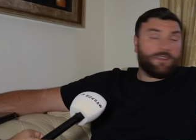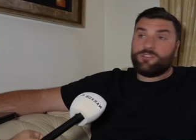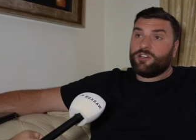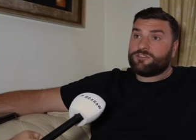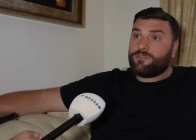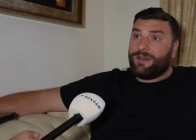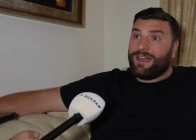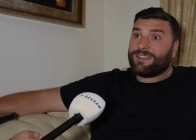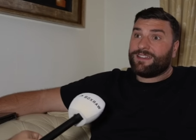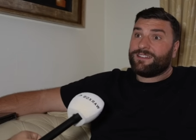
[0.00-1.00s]
in Joseph
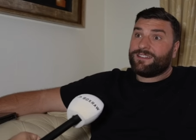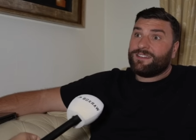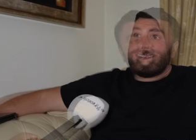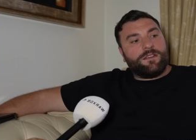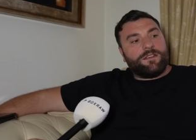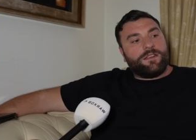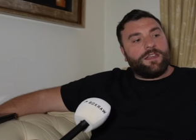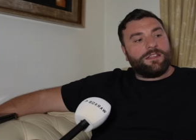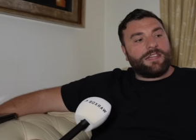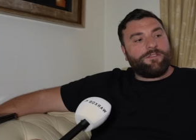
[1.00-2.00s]
Parker.
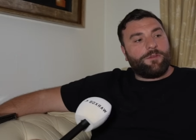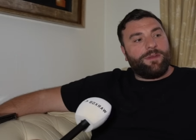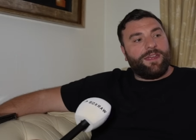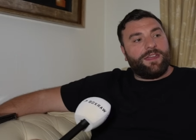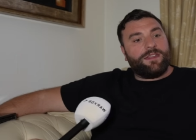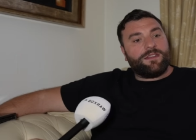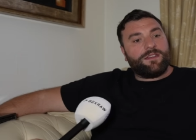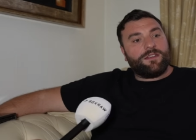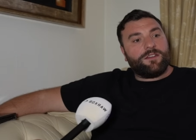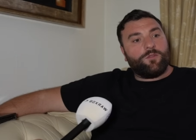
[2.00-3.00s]
He'll never be
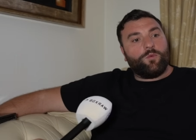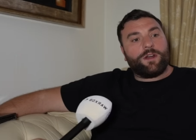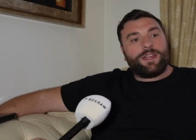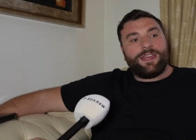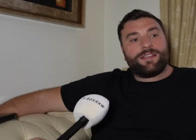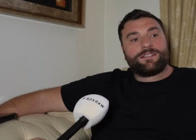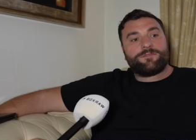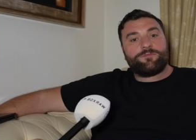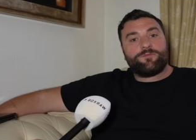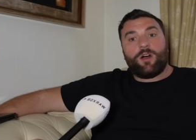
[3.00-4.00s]
what he is,
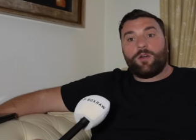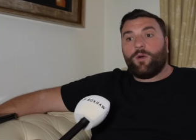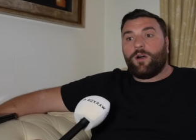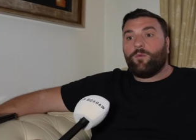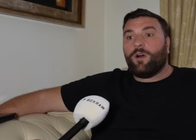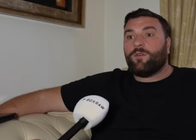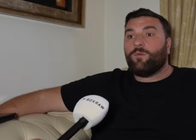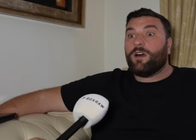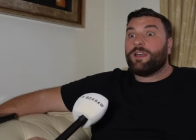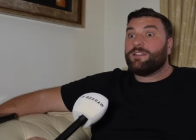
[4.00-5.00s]
what what what
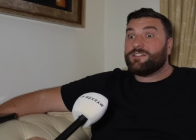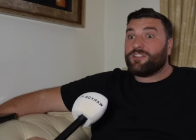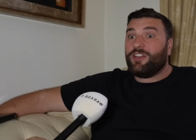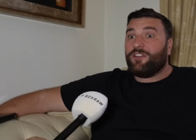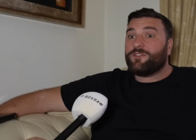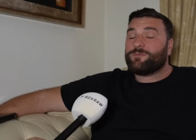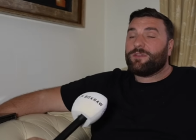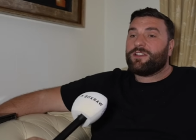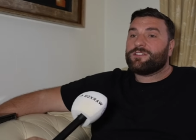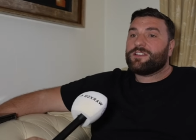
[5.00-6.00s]
what he deserves,
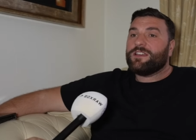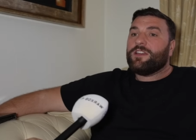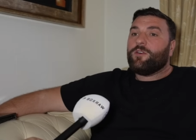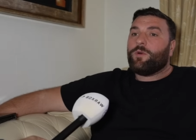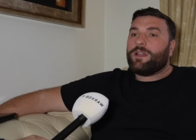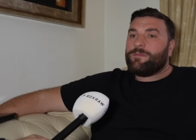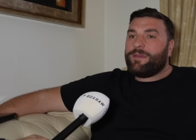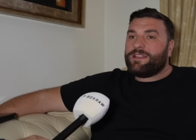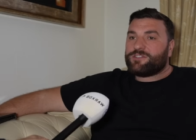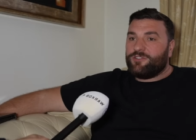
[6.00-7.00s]
because when he
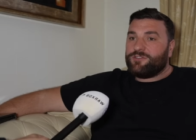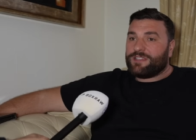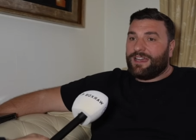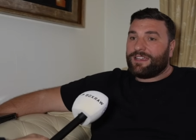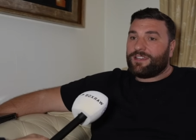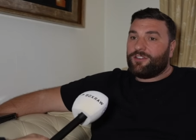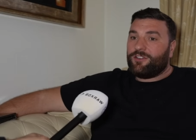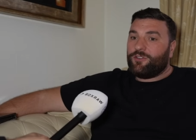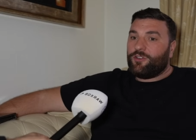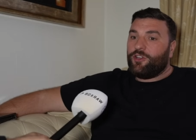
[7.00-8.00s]
beats Usyk,
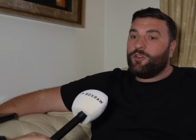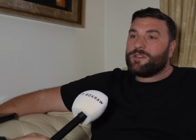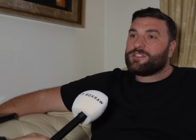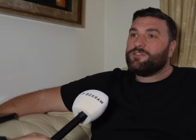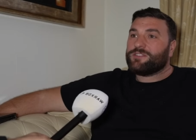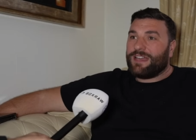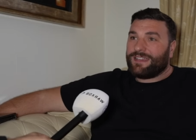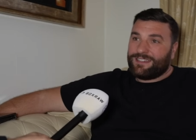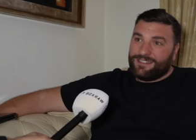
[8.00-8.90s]
who was Usyk?